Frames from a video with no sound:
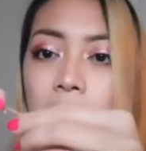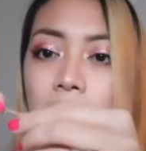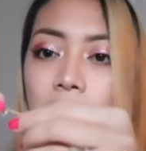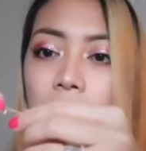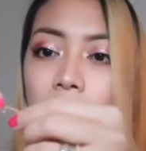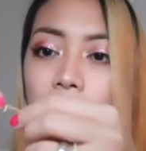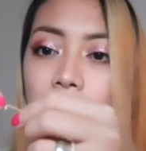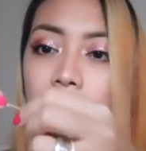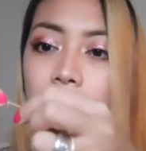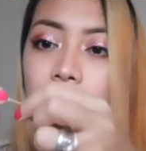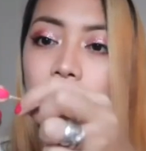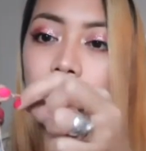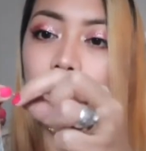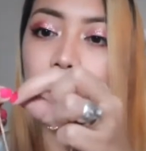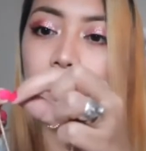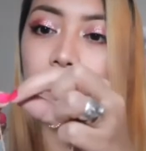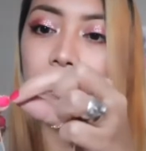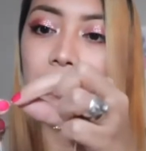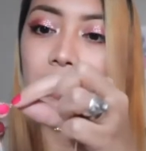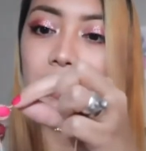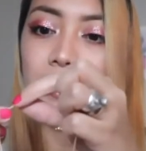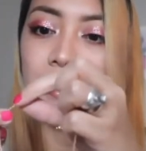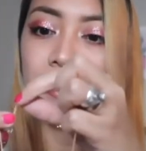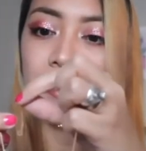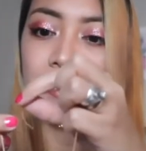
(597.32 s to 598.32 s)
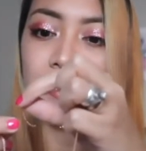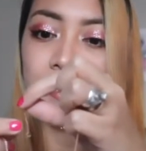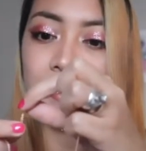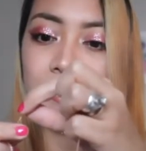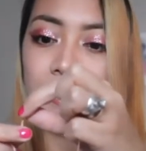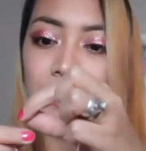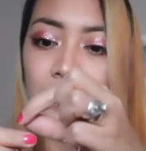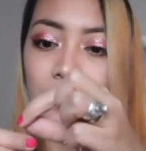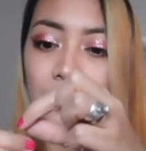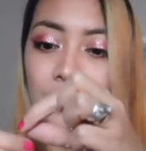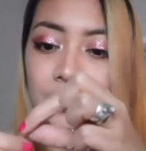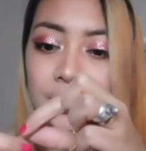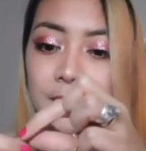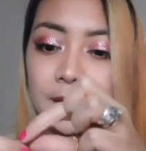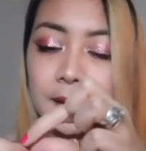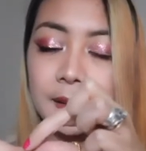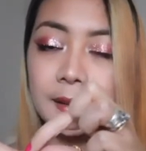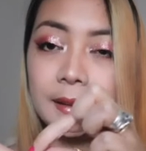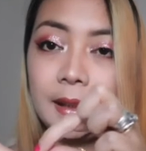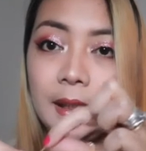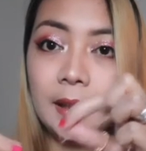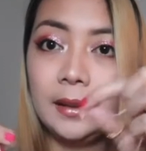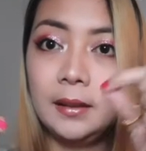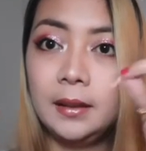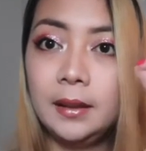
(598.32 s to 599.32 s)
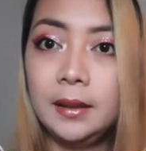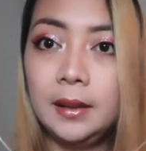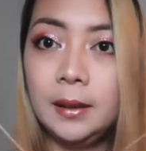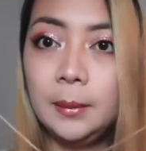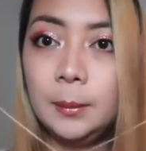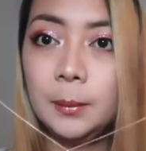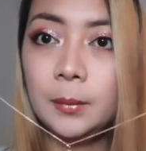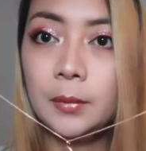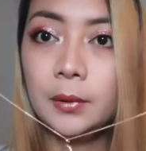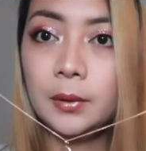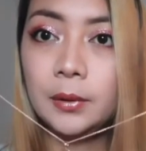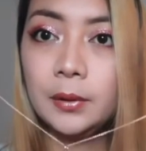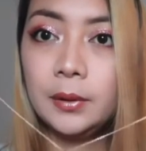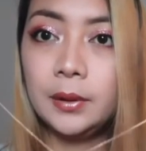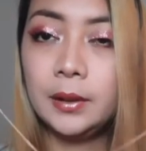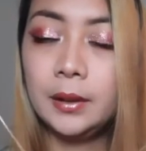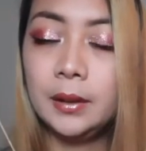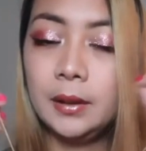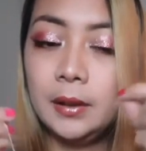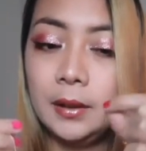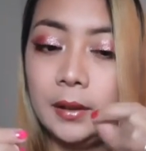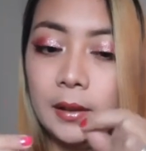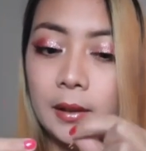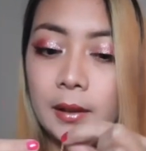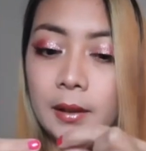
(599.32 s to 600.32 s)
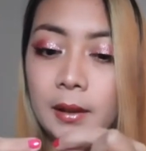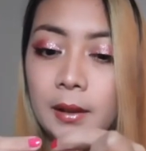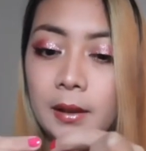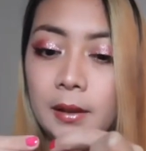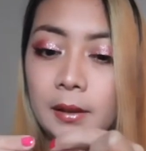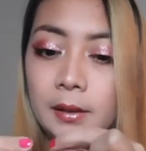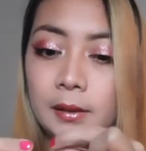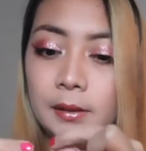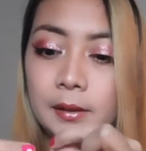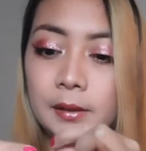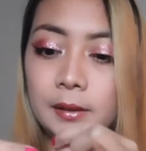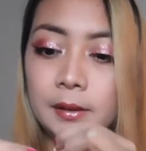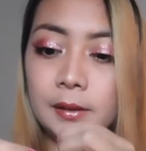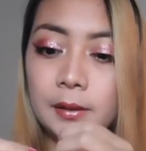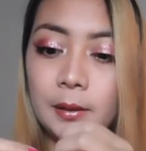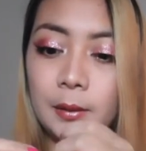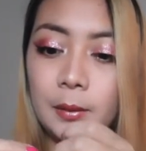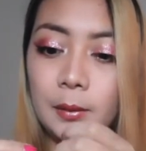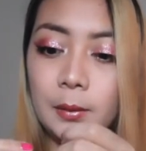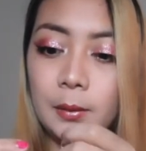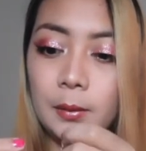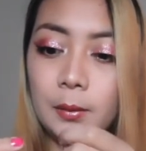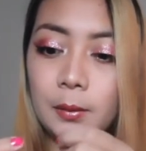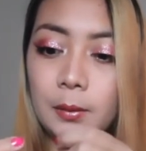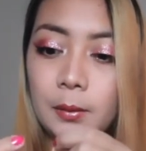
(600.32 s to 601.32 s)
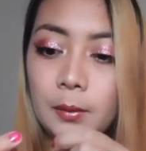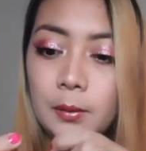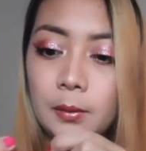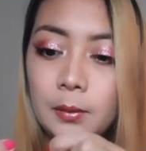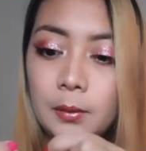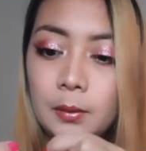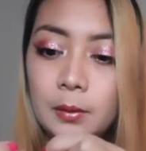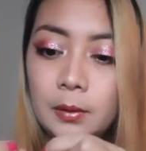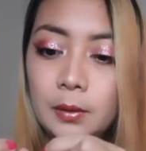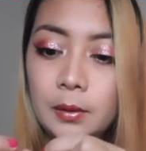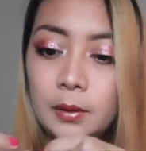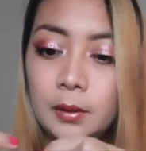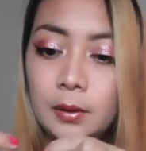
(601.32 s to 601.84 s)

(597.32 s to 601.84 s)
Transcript: I don't think that's on sale anymore, so